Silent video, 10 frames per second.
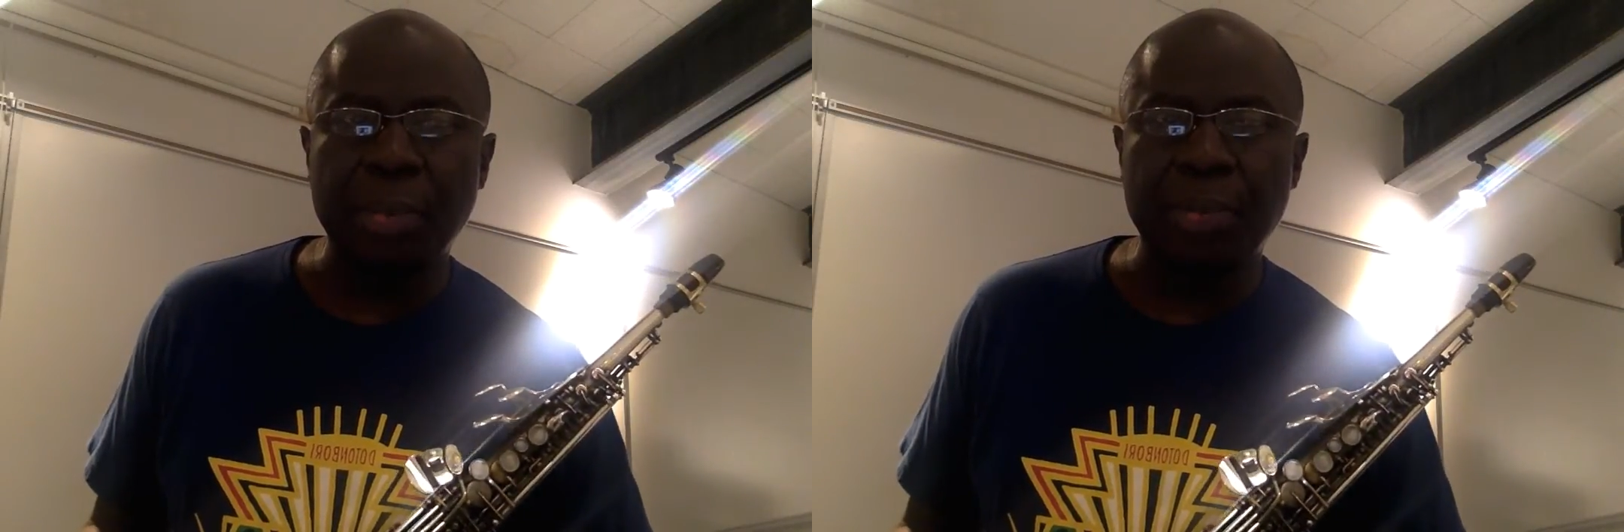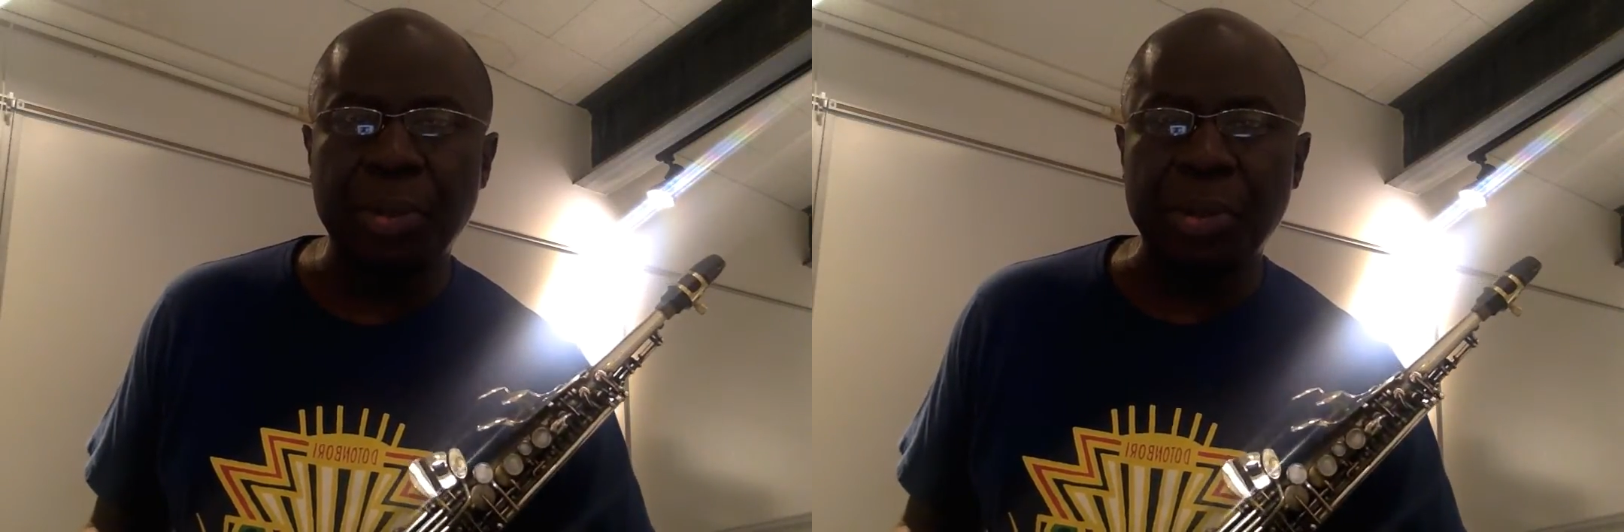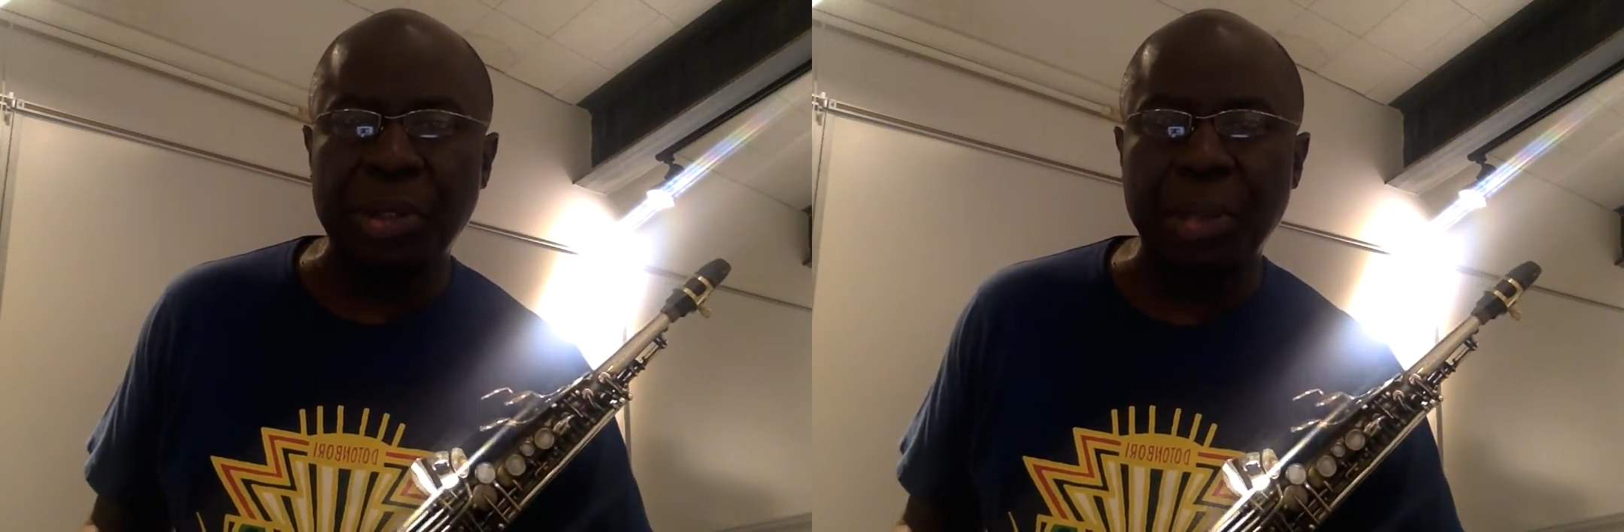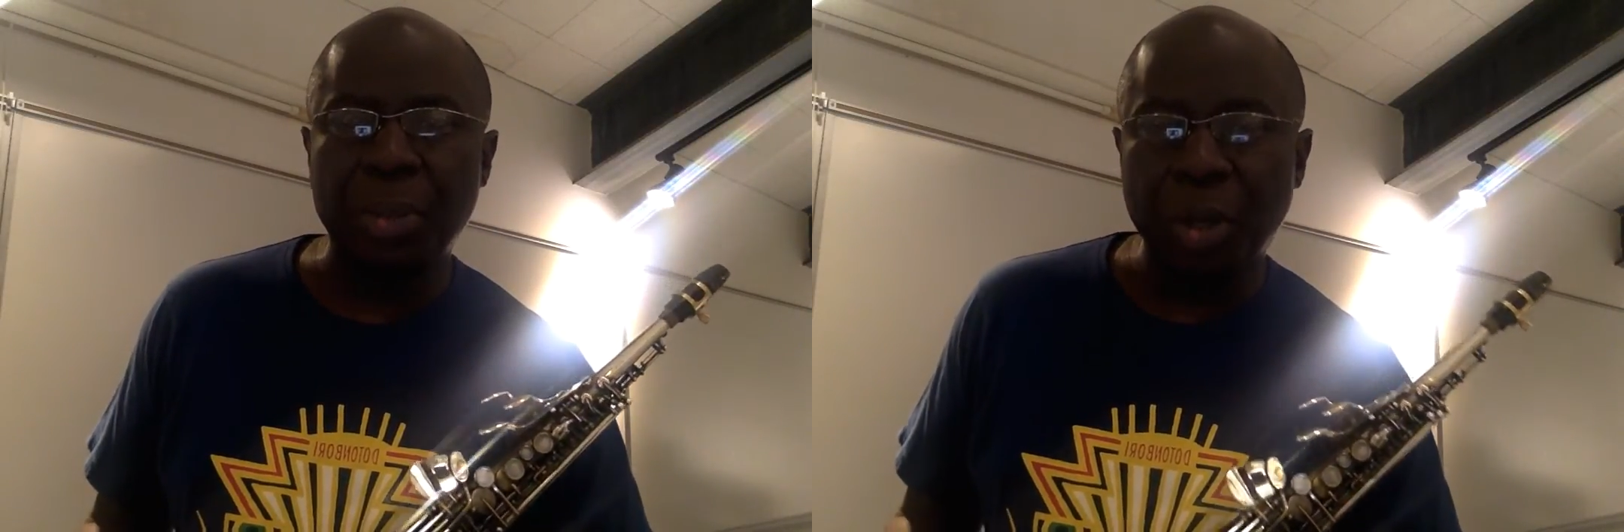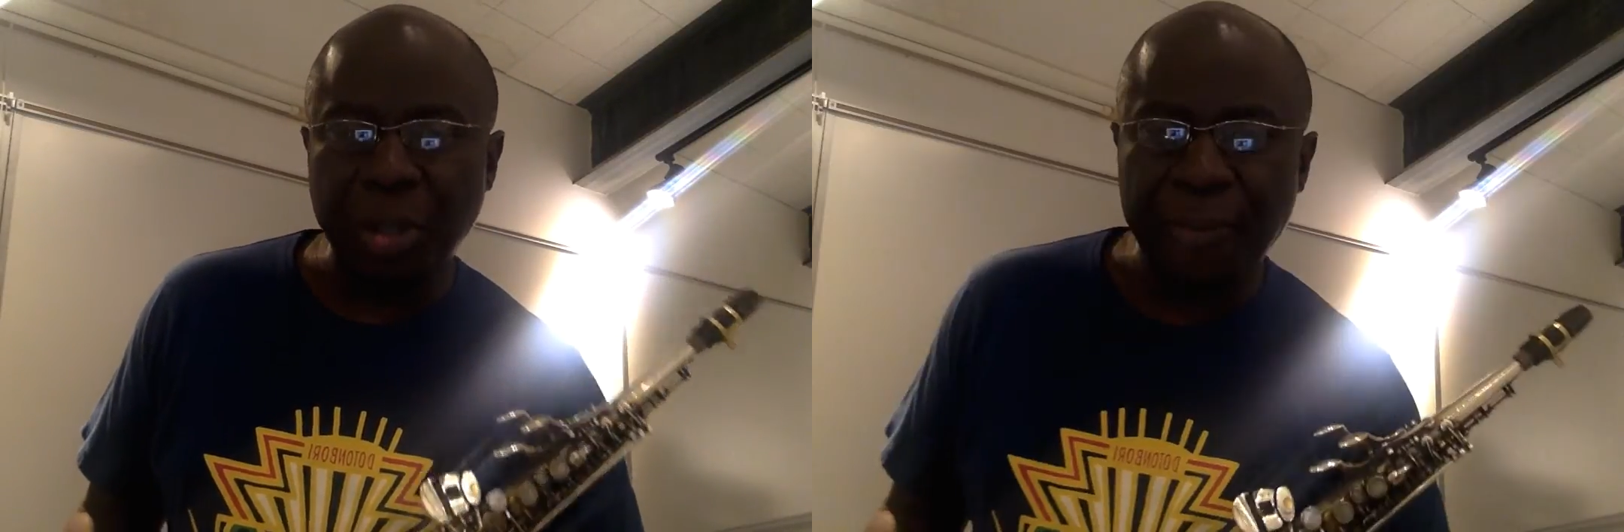producing
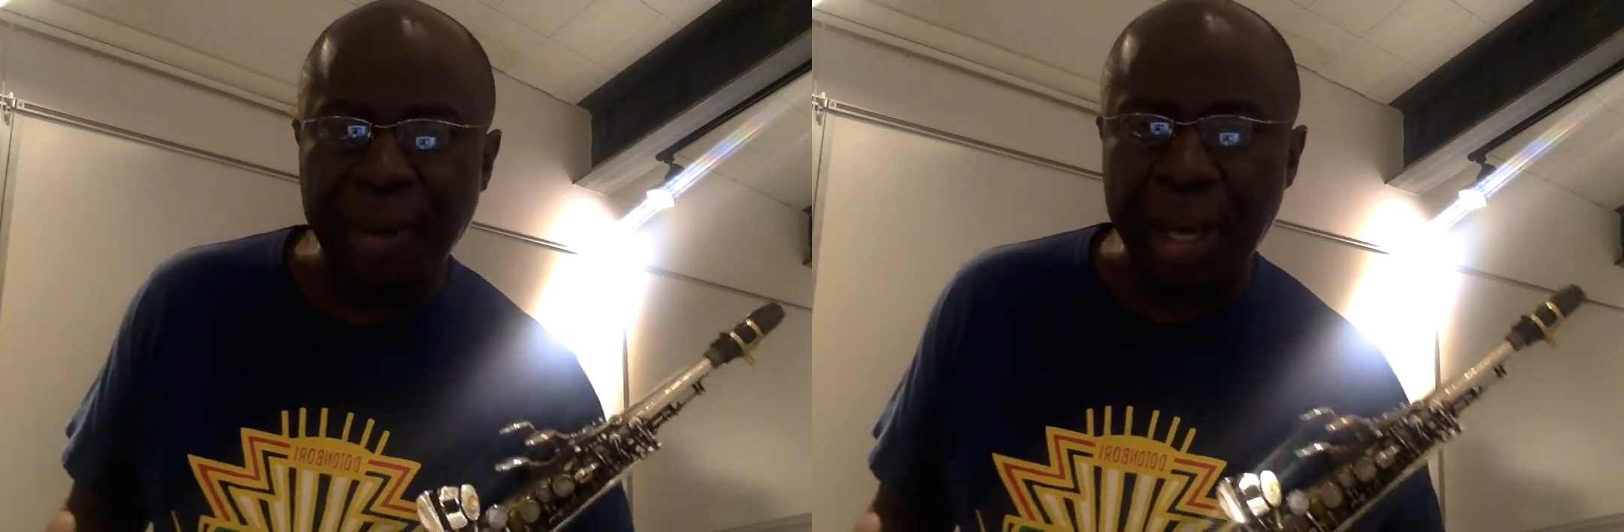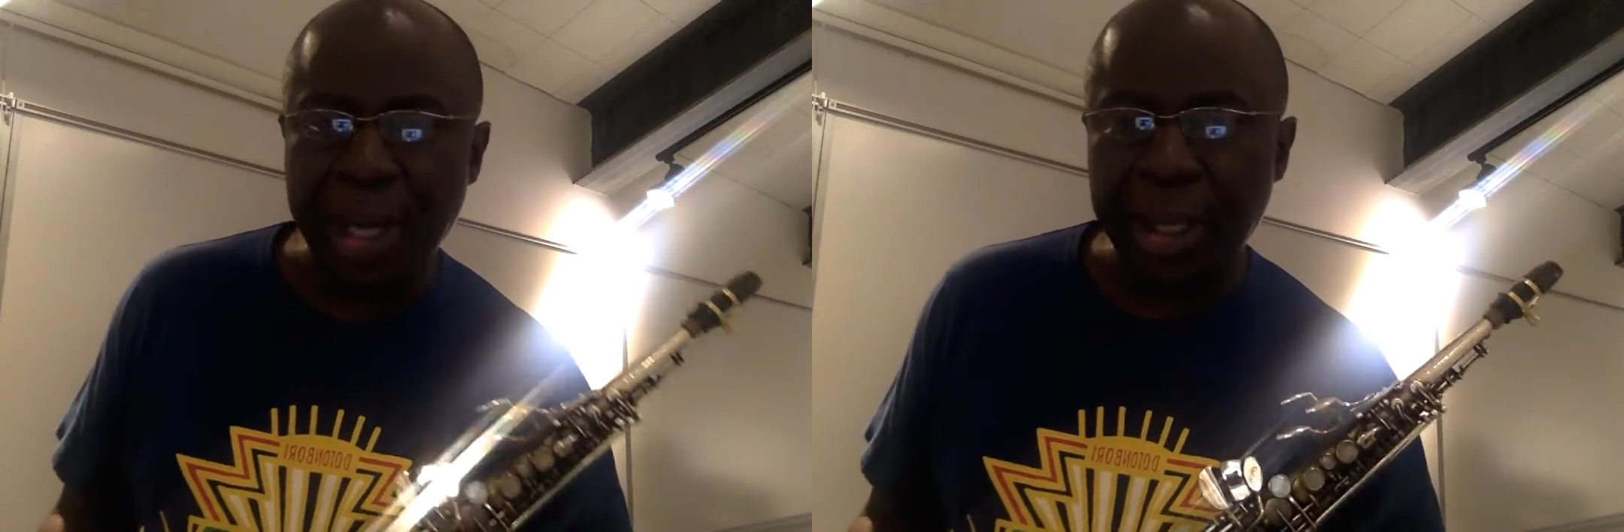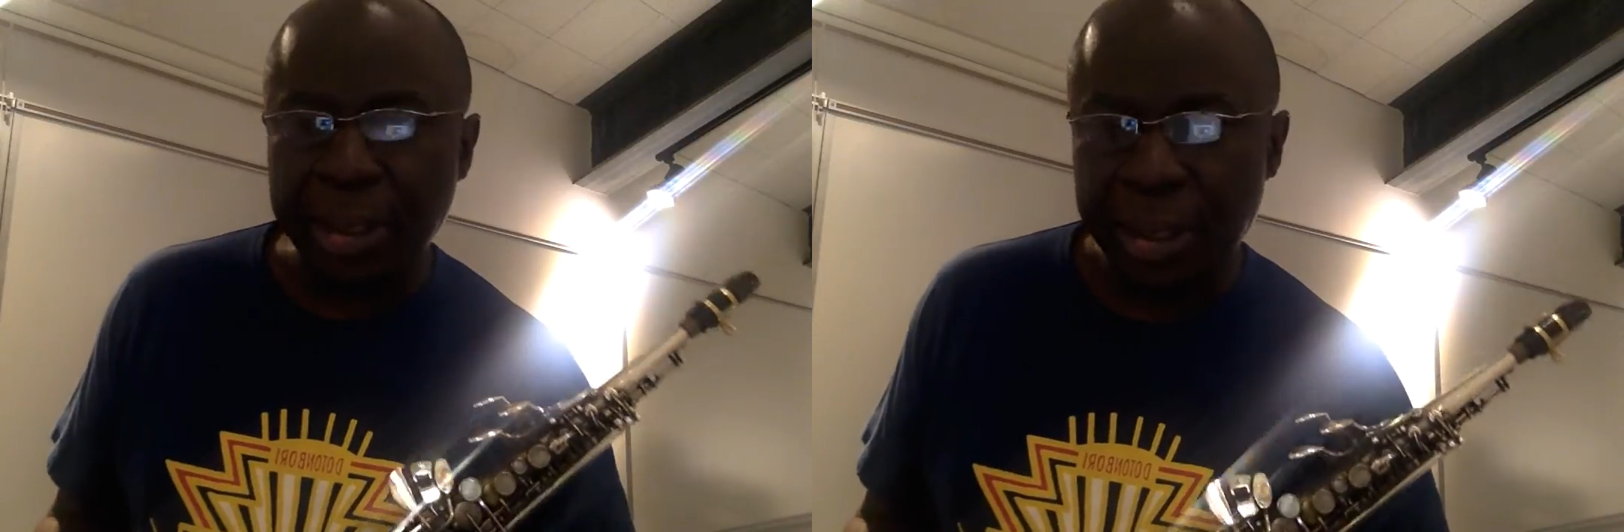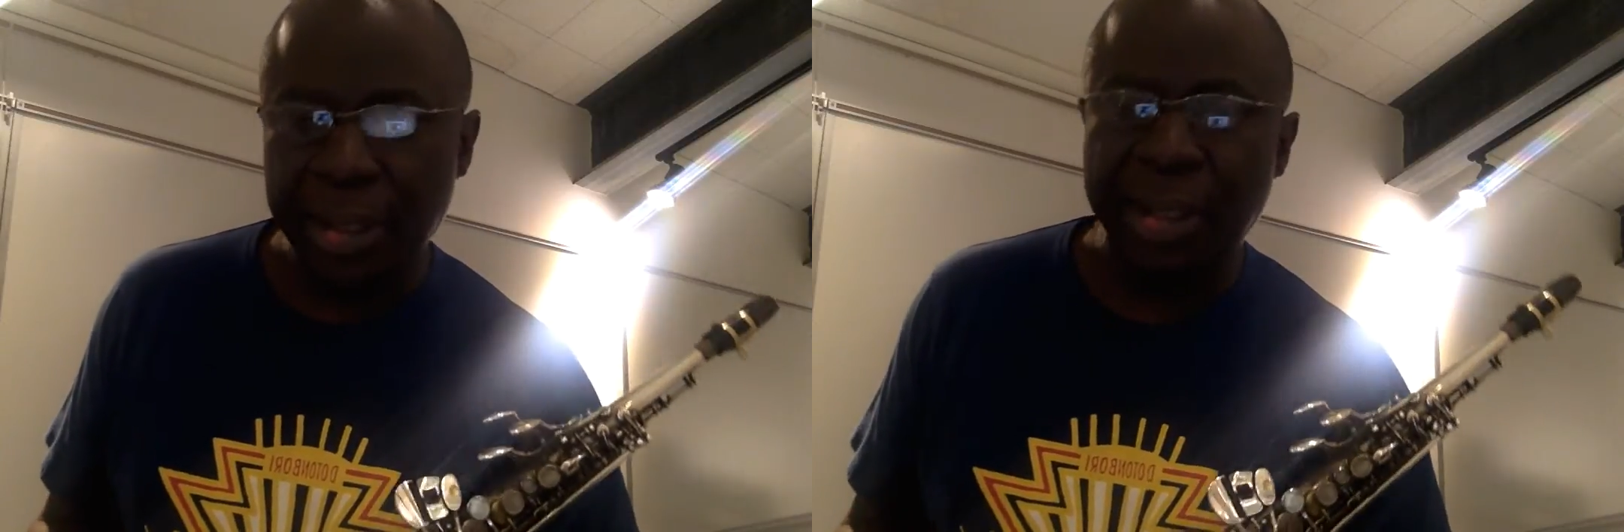multiphonics.